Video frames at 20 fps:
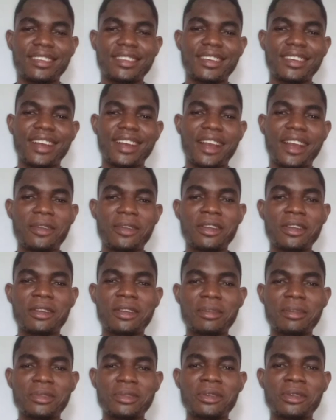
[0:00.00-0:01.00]
I
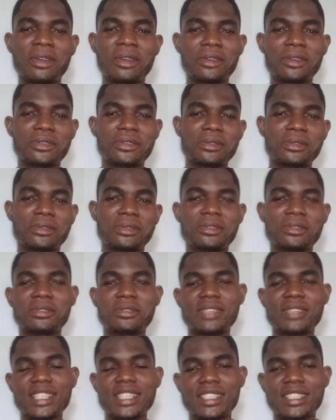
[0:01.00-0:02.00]
welcome you all to
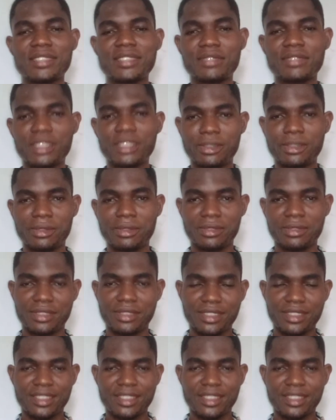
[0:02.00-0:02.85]
today's video.